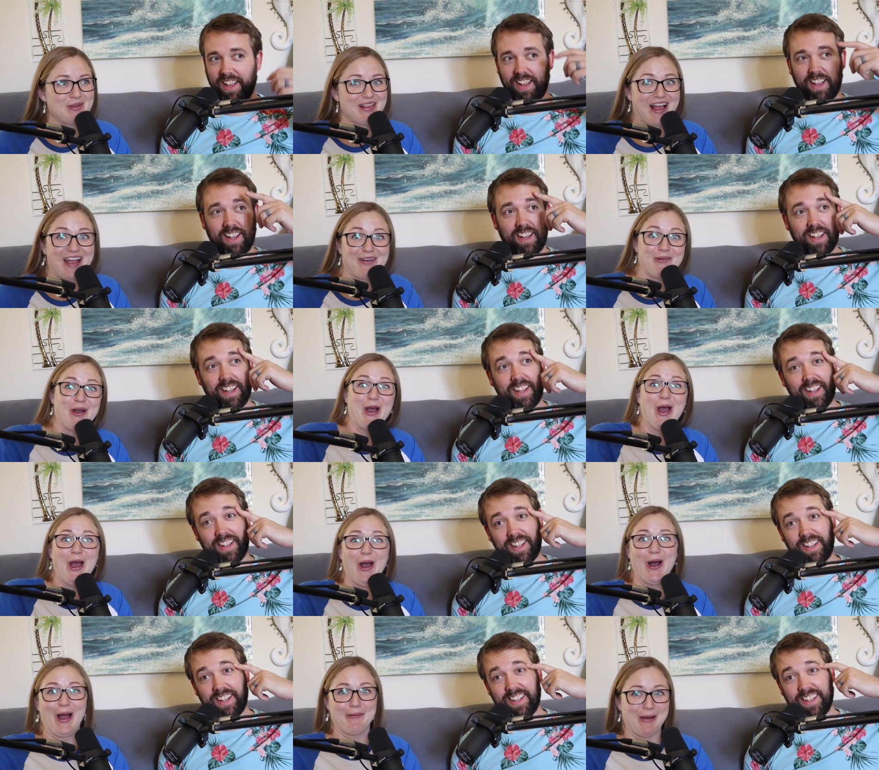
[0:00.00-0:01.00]
Speaker 1: and be like,
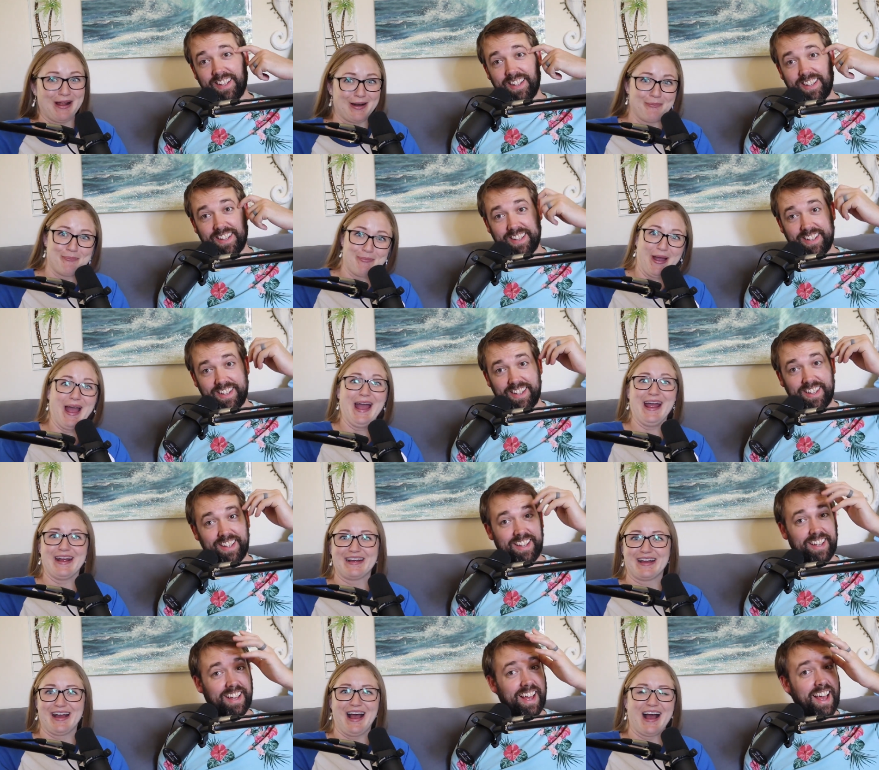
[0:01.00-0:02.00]
"Woohoo! I'm at a
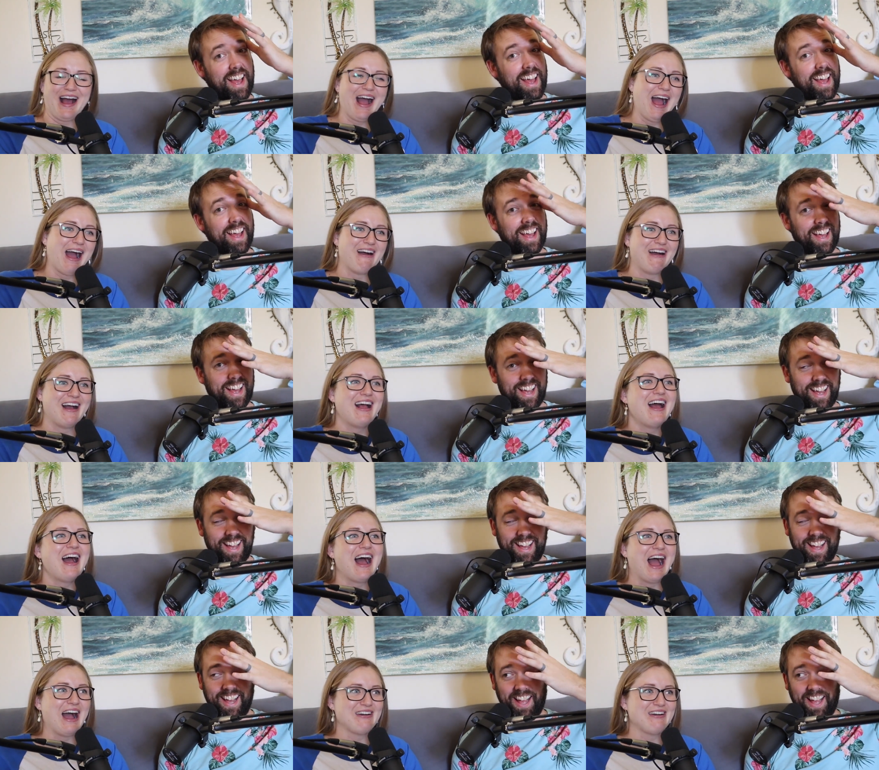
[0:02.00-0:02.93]
bank!